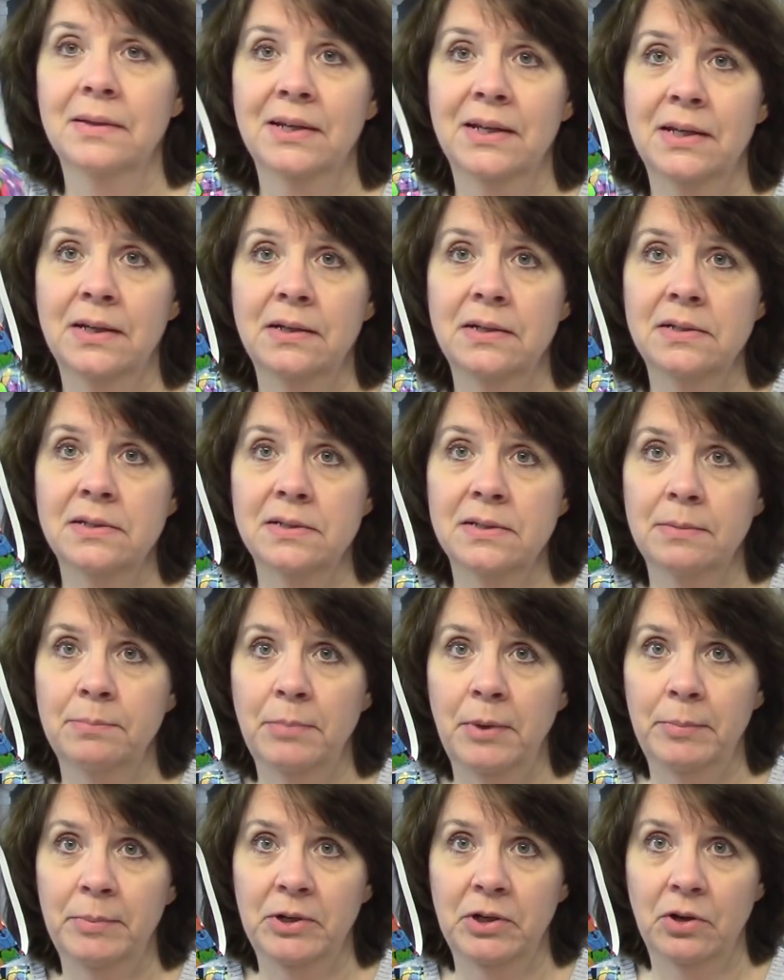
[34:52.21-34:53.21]
kitties and
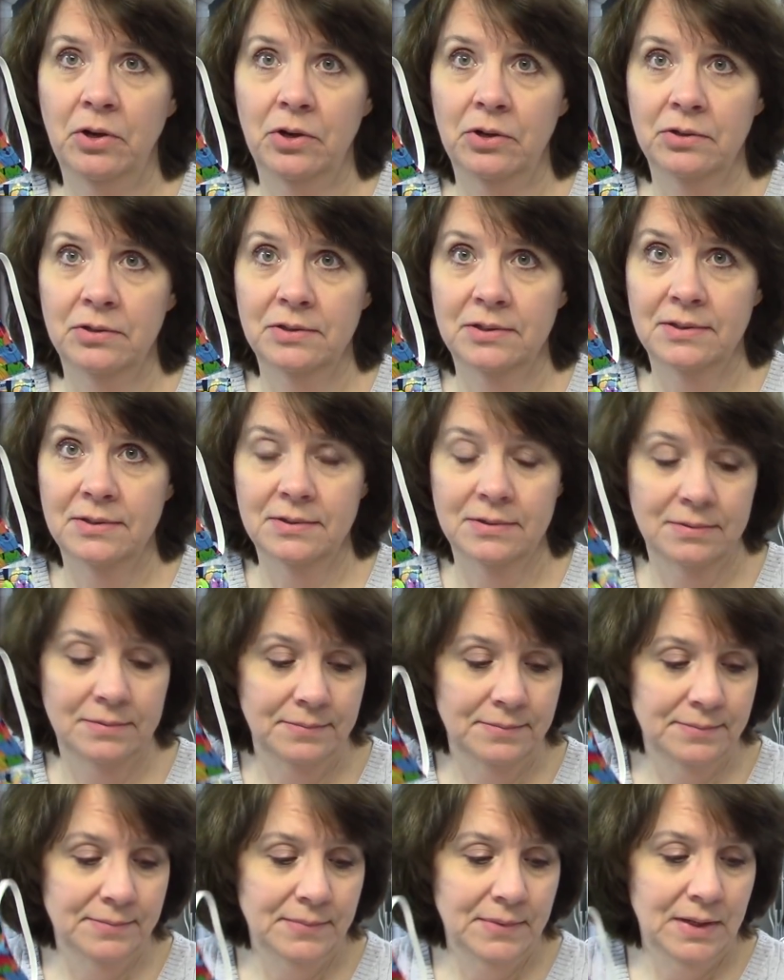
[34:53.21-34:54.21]
puppy dogs,
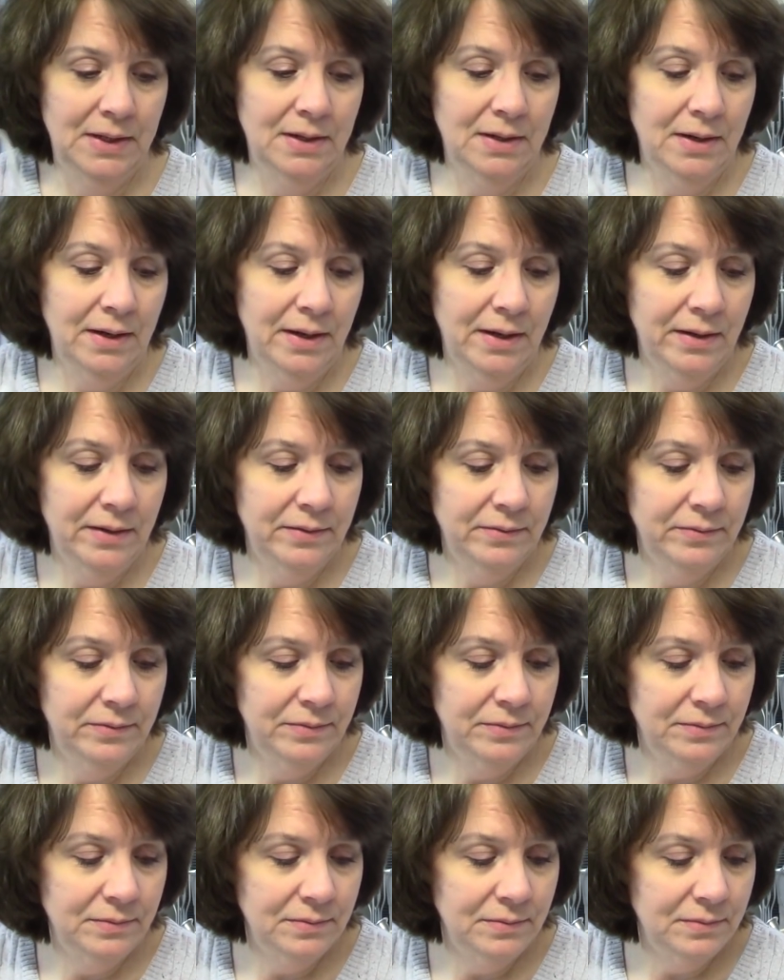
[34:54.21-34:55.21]
and I have
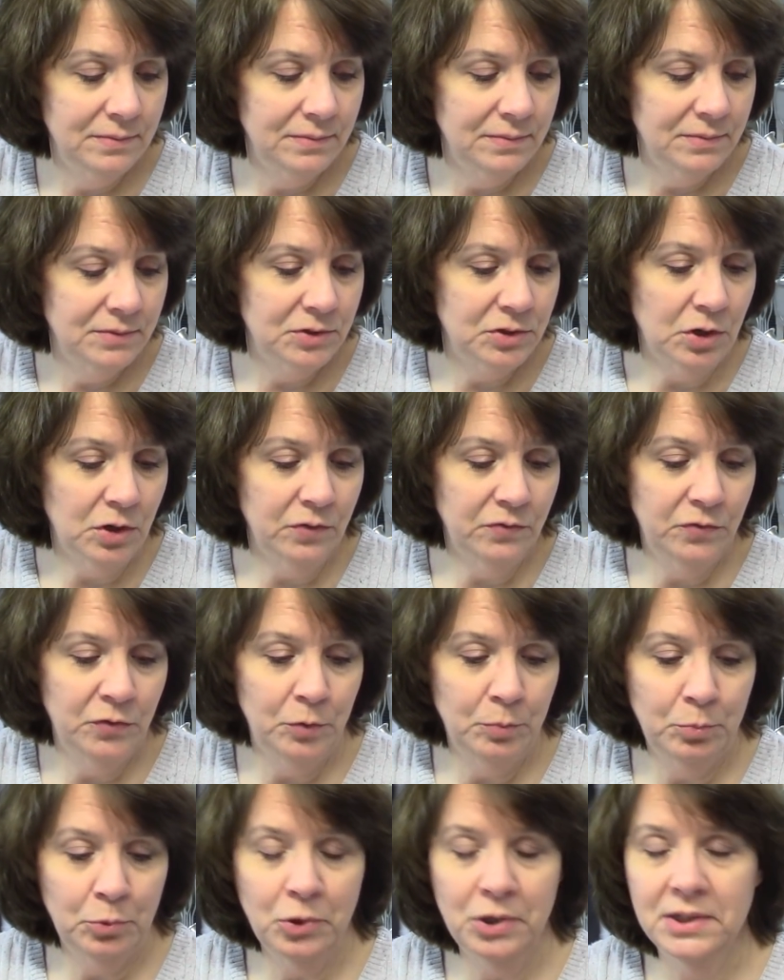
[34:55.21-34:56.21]
dog
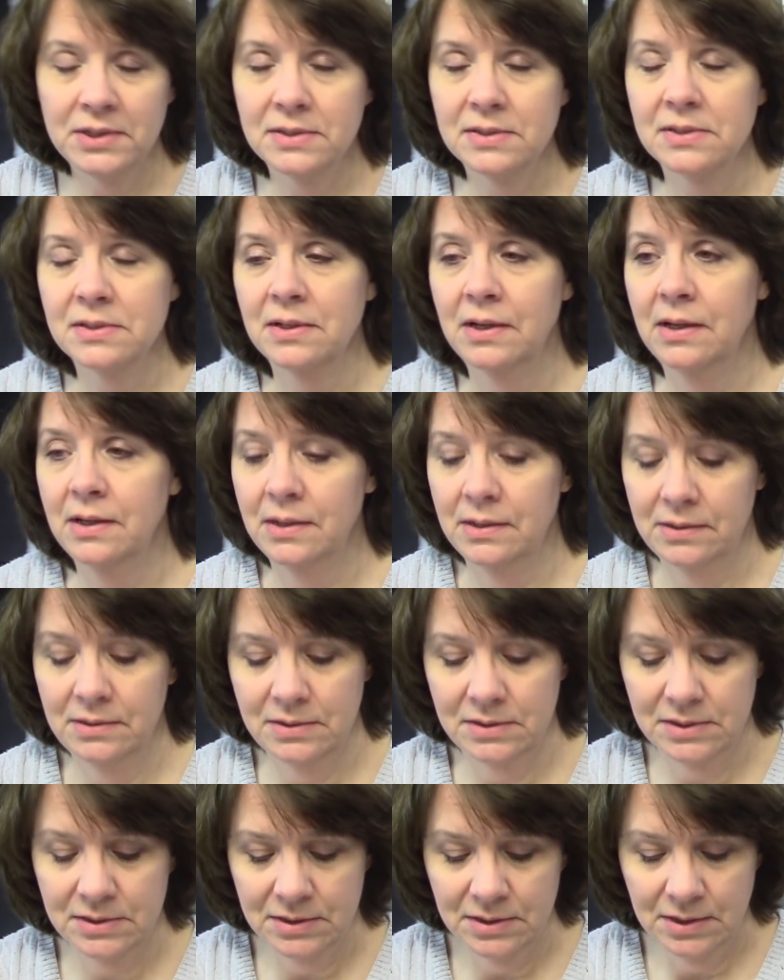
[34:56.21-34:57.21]
footprints,
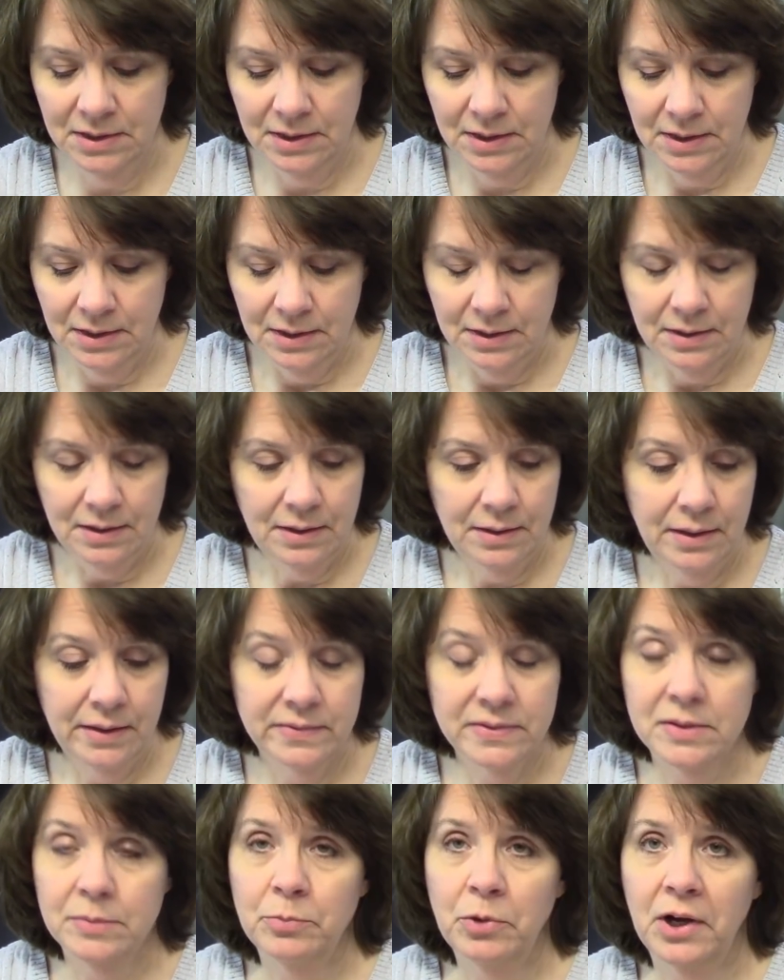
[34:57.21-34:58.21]
and I
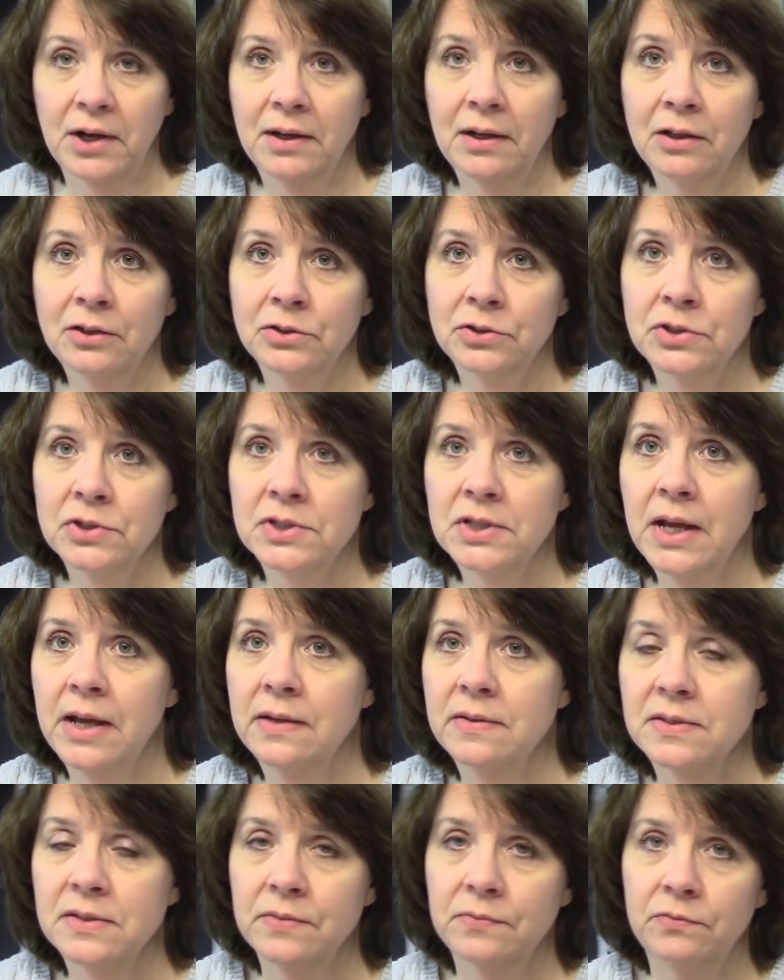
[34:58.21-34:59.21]
have some bright colors. I
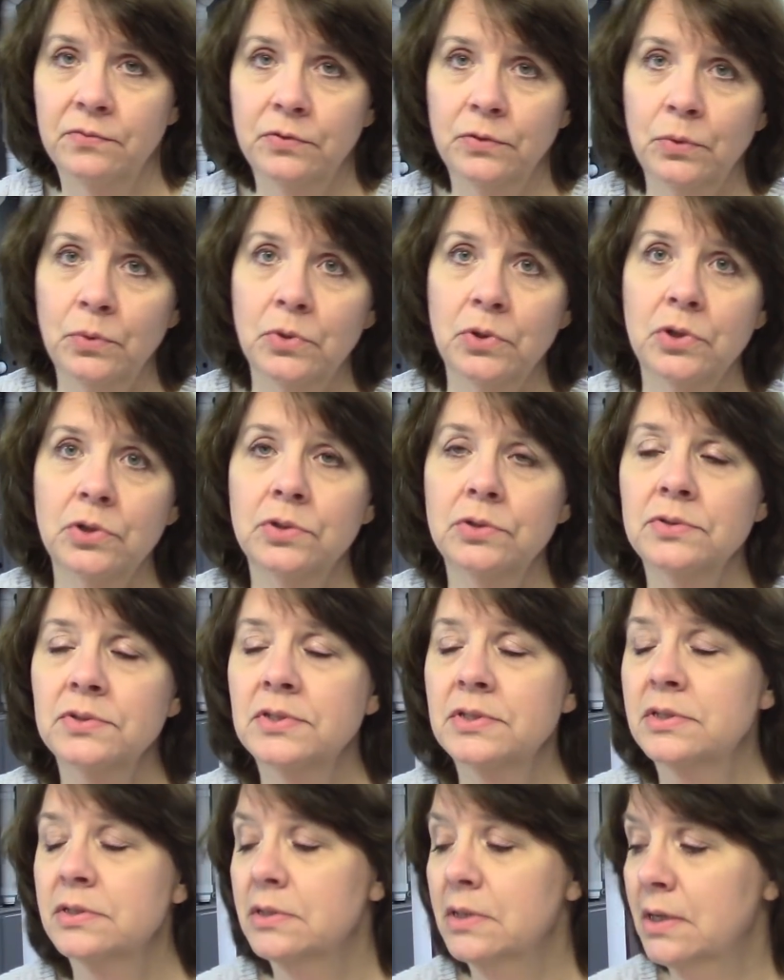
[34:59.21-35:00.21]
have some
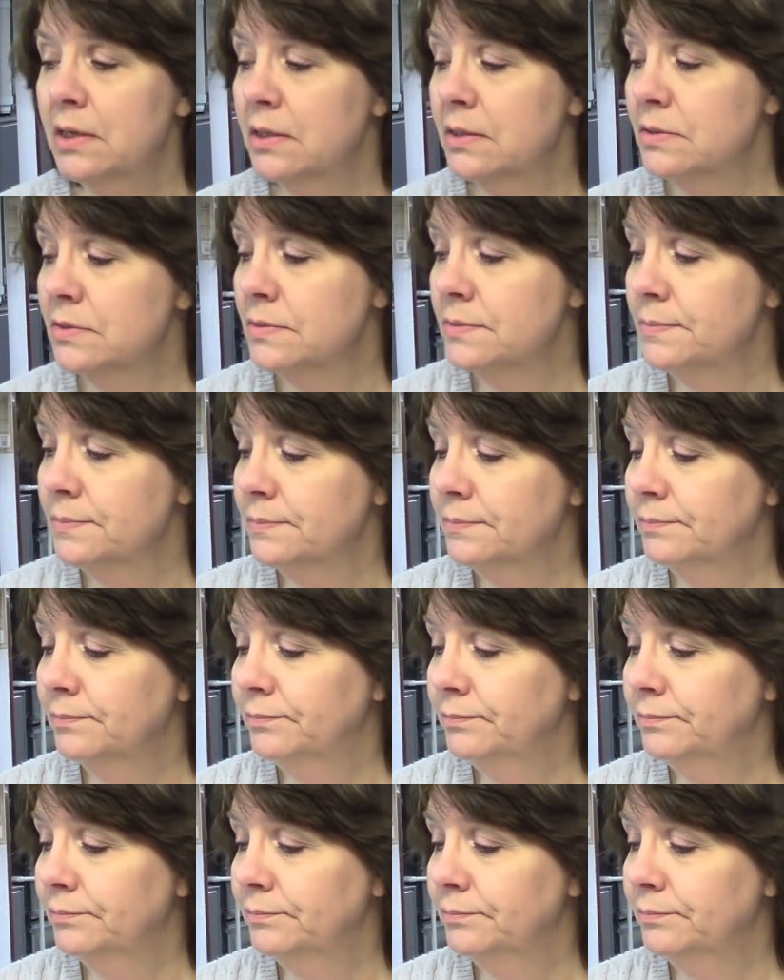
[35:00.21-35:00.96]
florals. Um,